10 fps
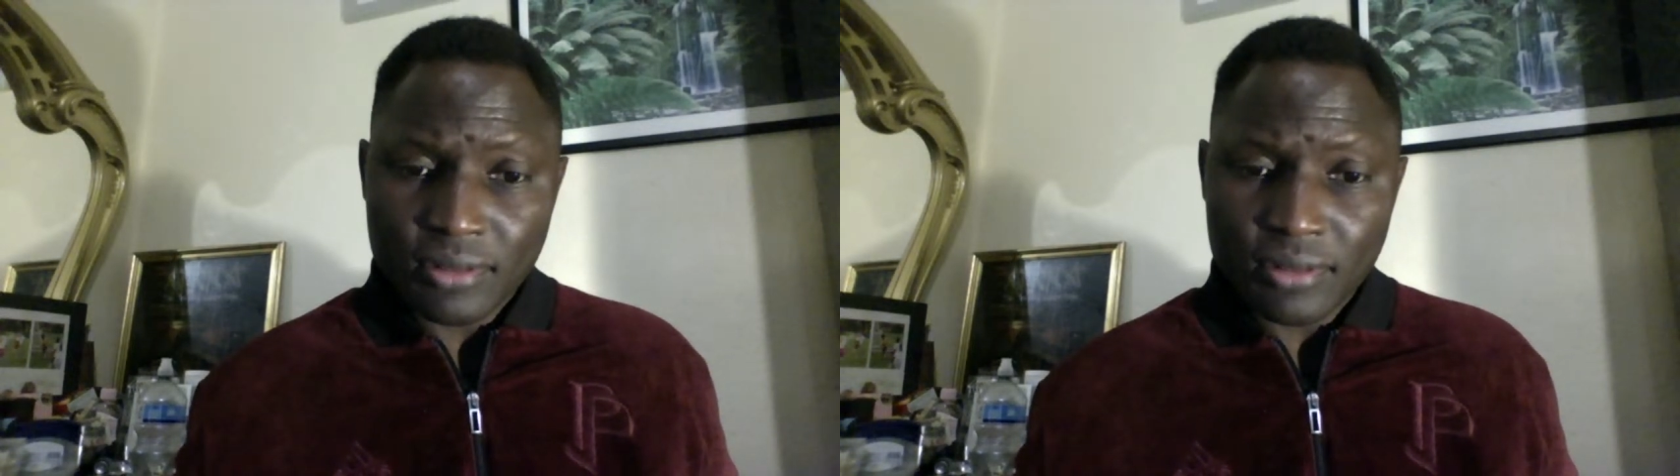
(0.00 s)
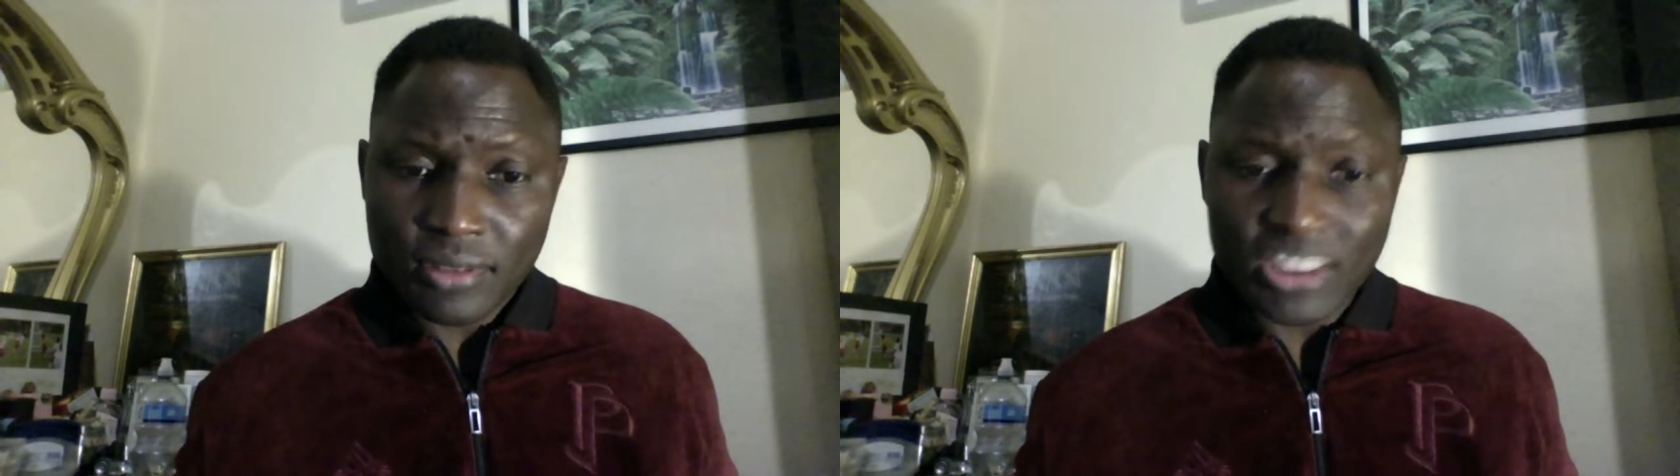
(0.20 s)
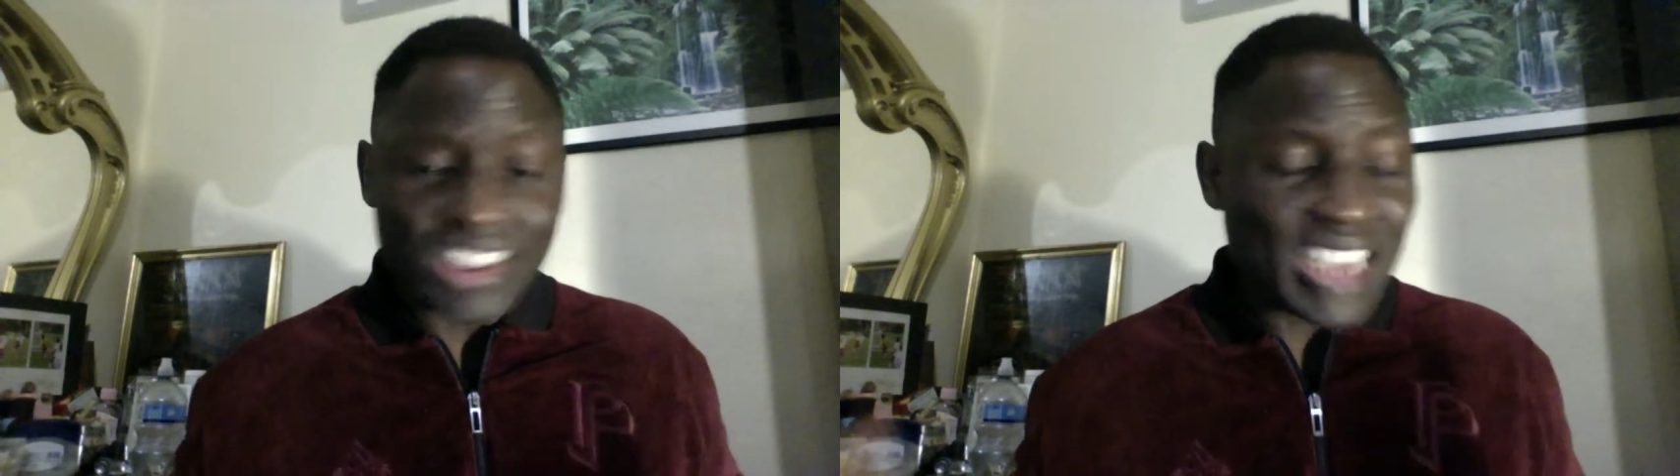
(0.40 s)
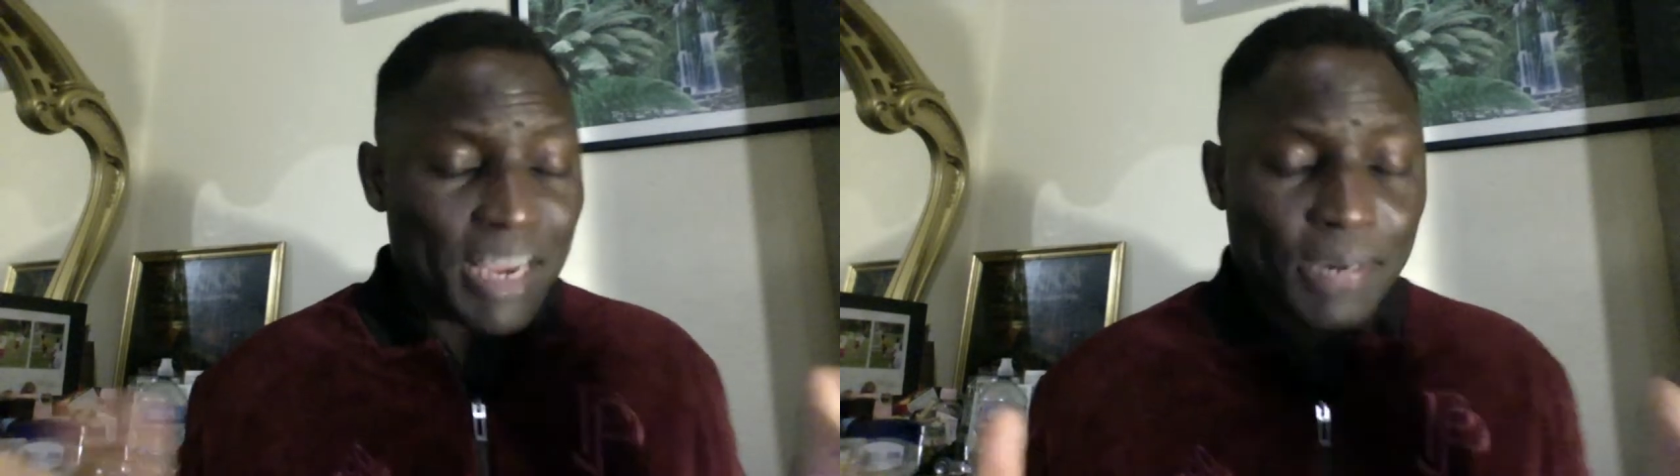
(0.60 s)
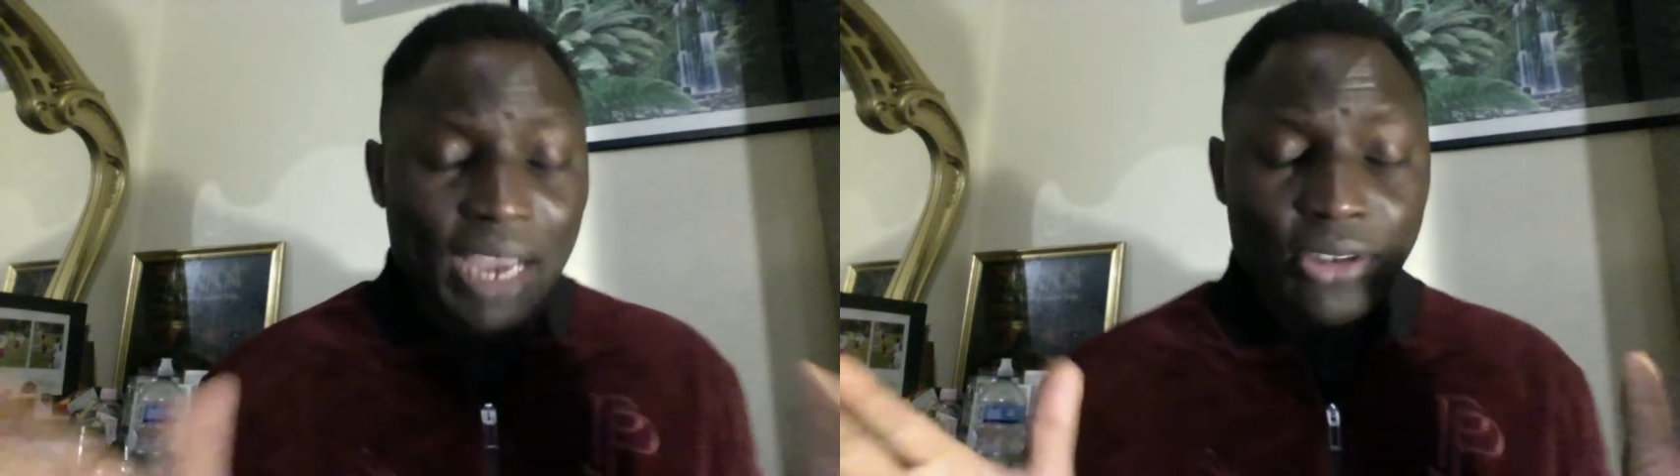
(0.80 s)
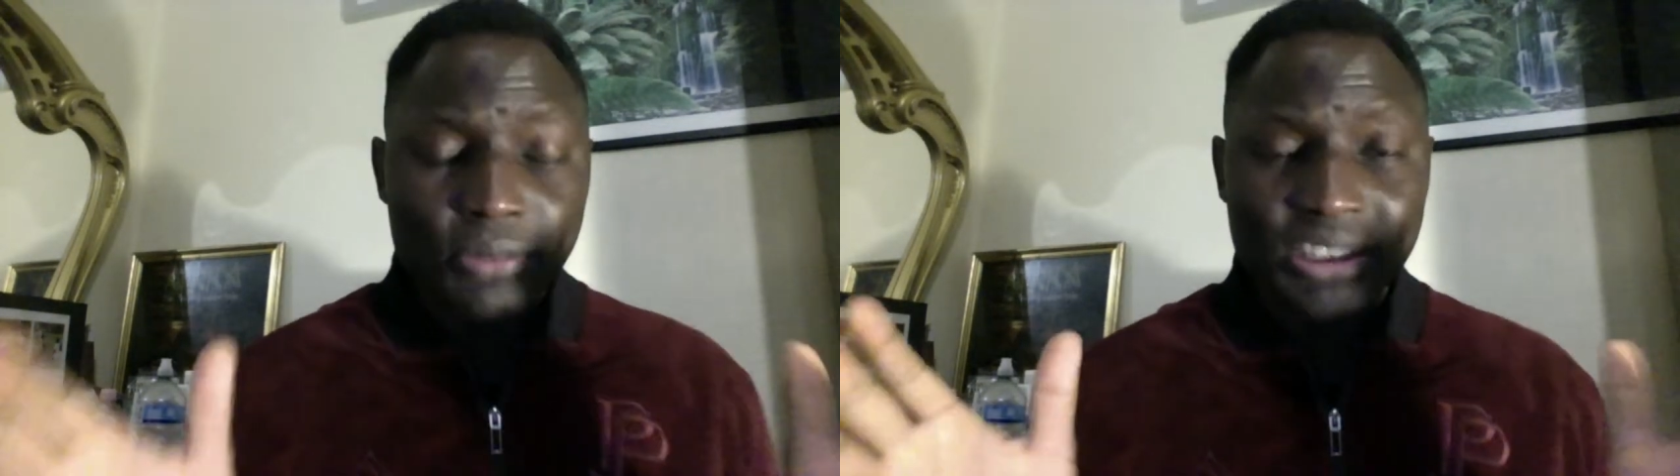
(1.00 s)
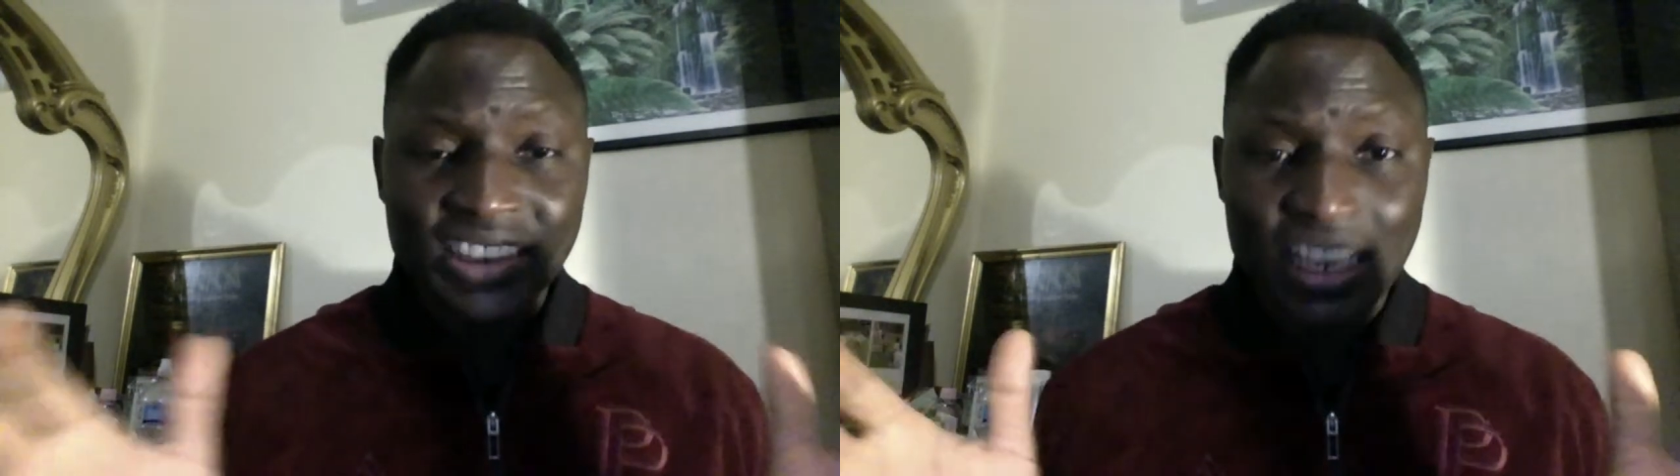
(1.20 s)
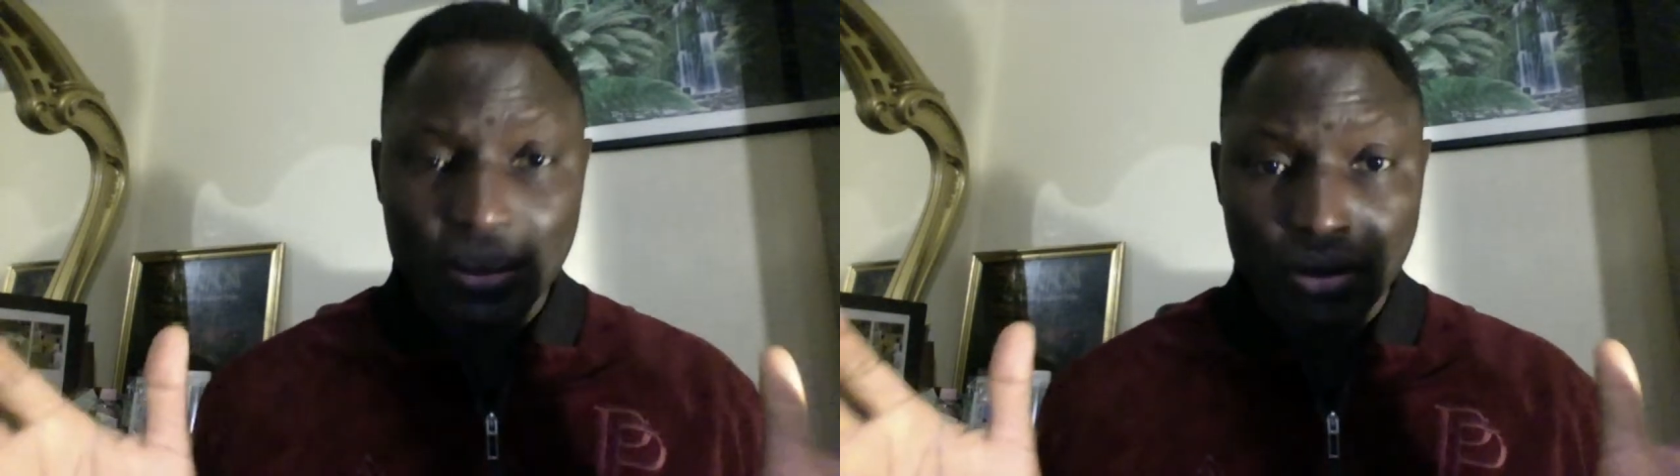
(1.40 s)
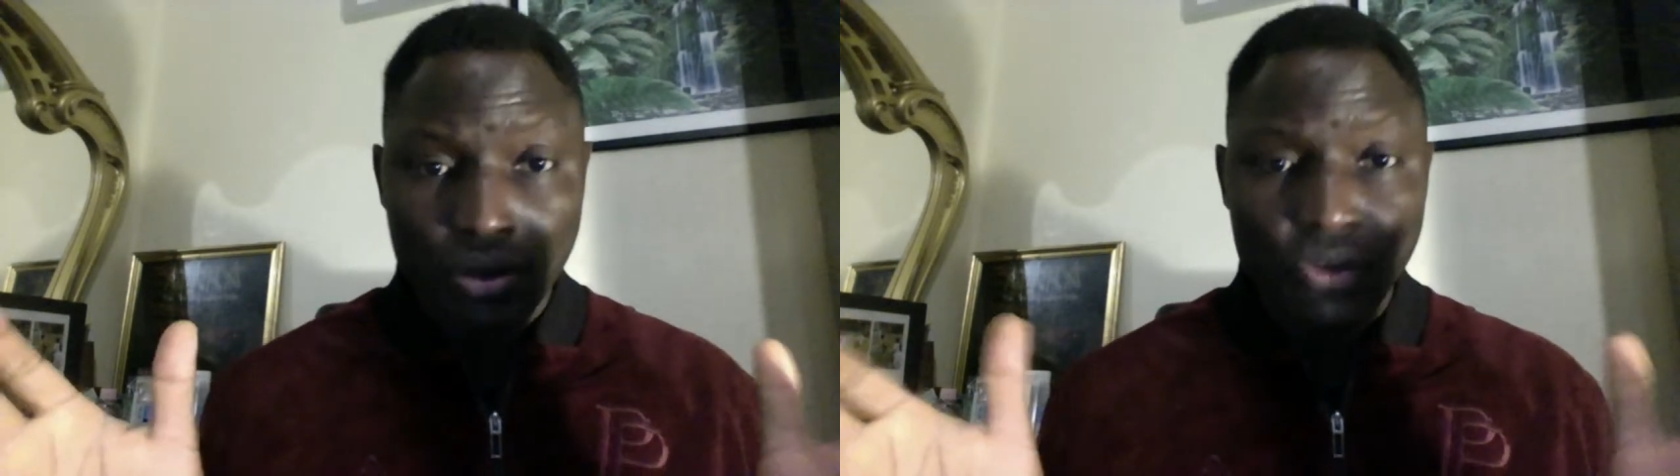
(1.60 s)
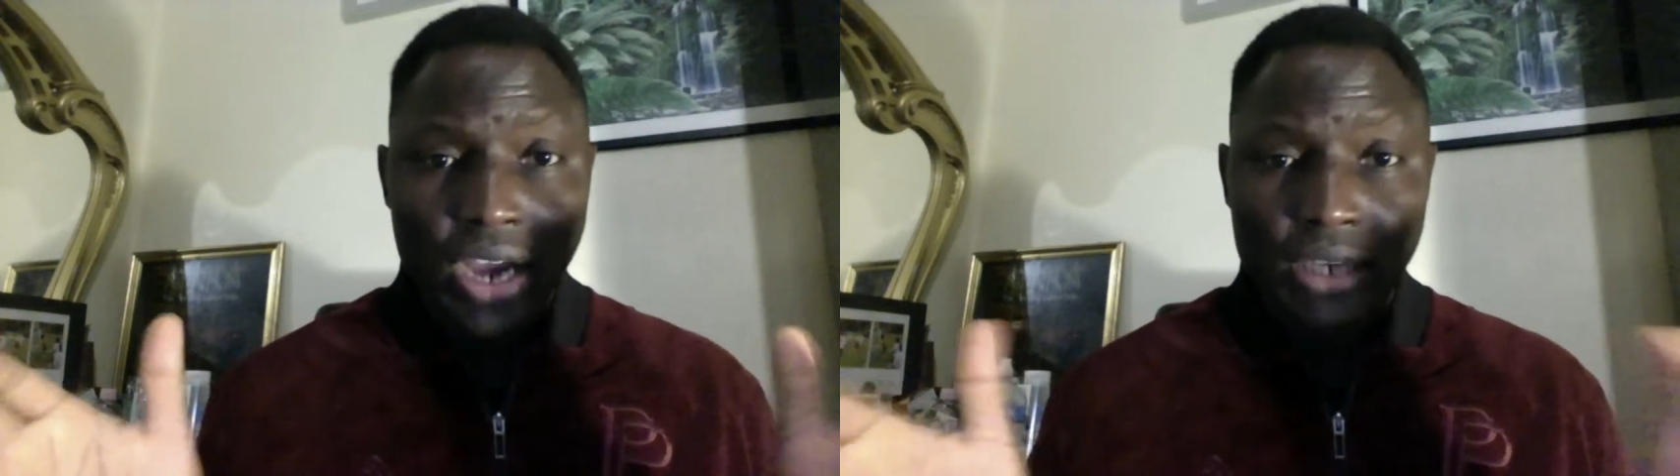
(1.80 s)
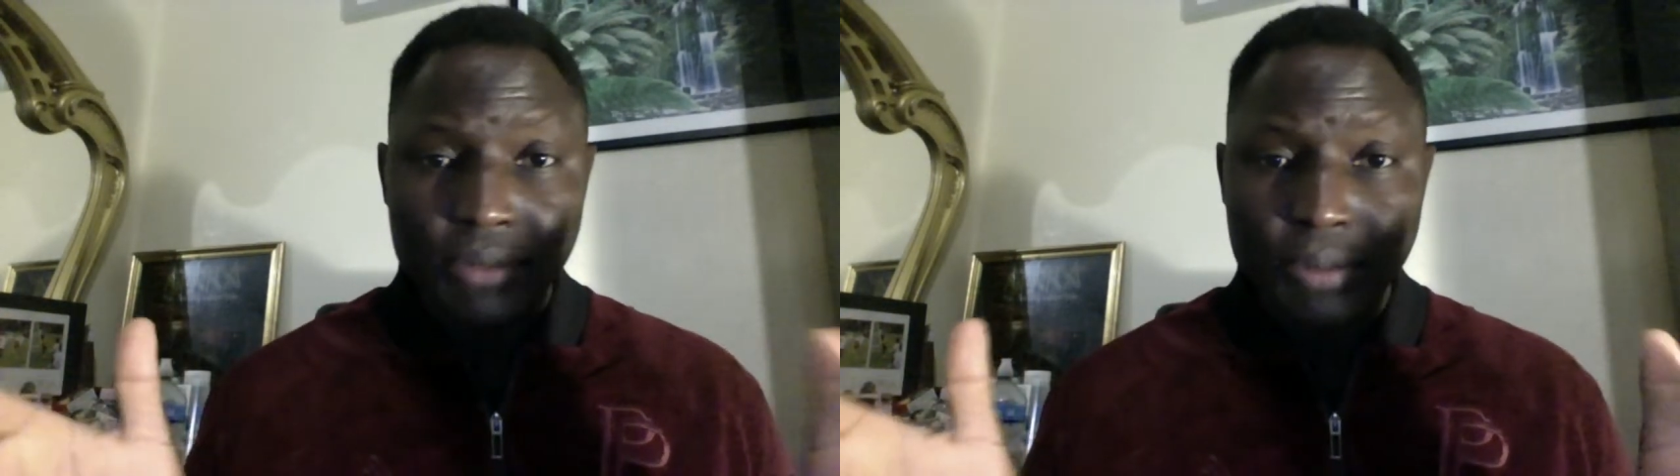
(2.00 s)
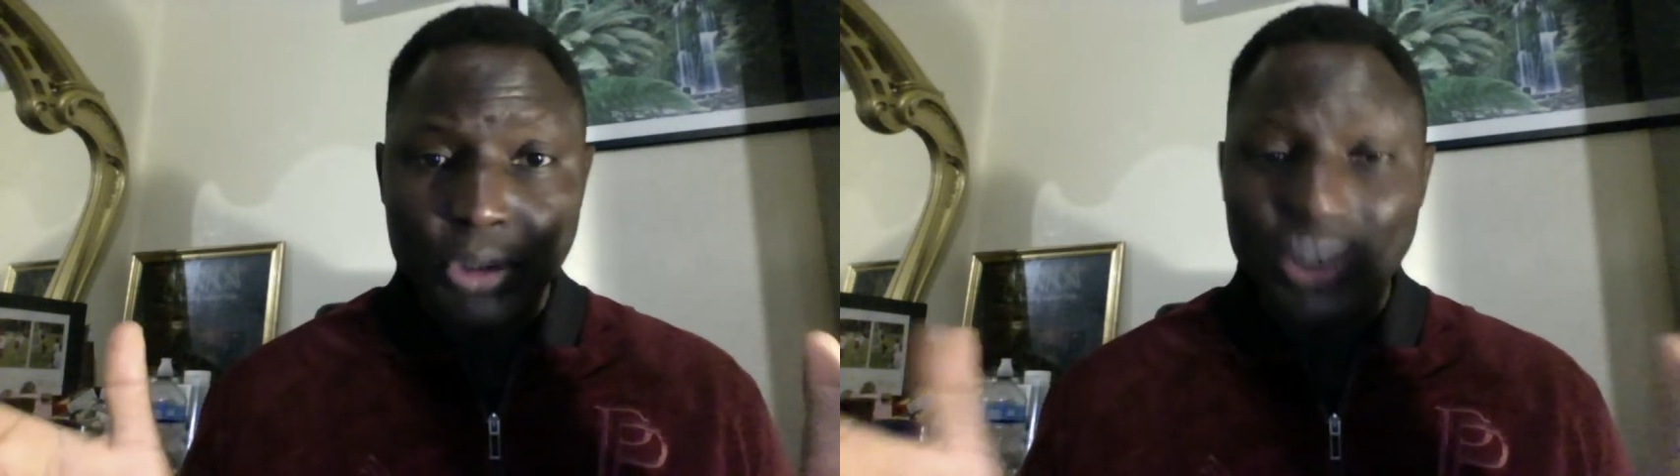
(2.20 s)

The same cannot be said of Adama Barrow.